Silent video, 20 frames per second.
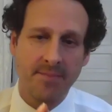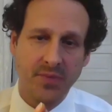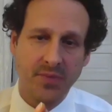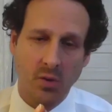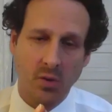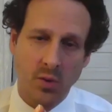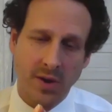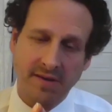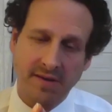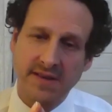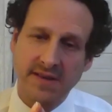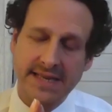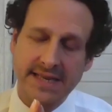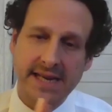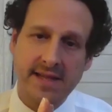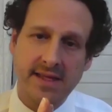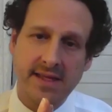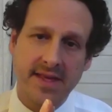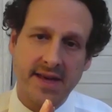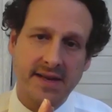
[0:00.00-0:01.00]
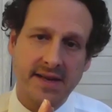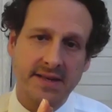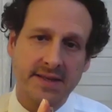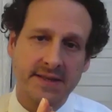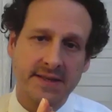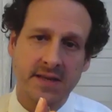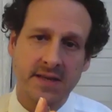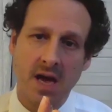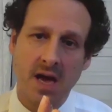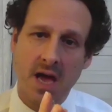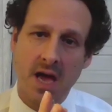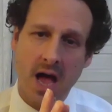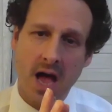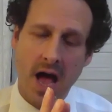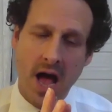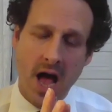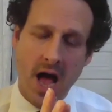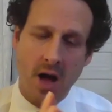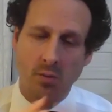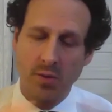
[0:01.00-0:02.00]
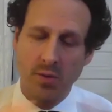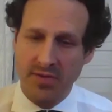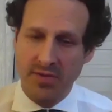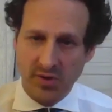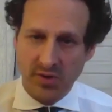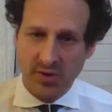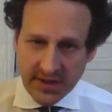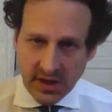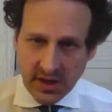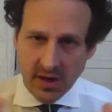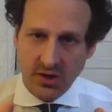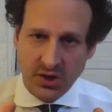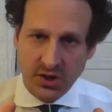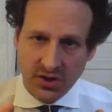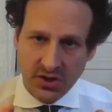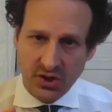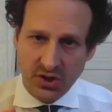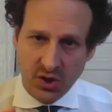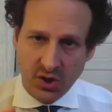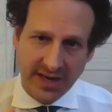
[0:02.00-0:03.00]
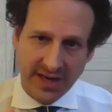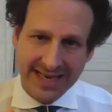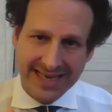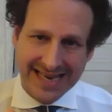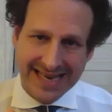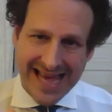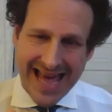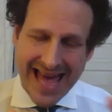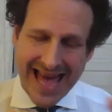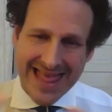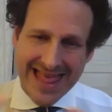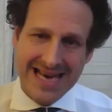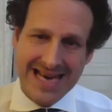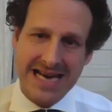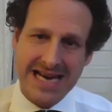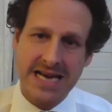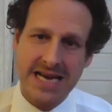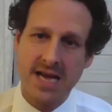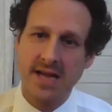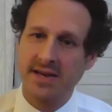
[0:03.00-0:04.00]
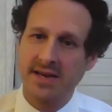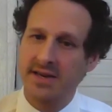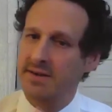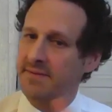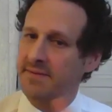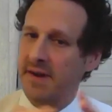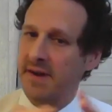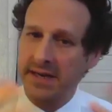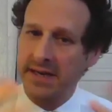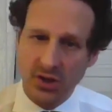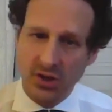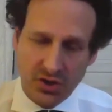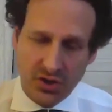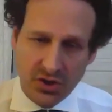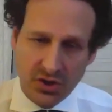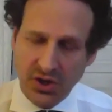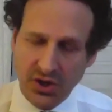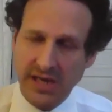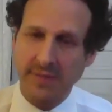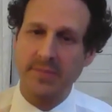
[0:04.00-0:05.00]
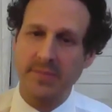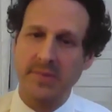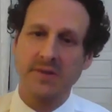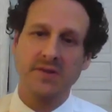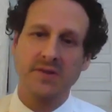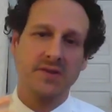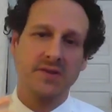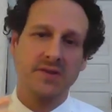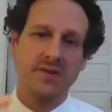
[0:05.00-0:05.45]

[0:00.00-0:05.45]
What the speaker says: We've seen this with researchers joining together to find treatments,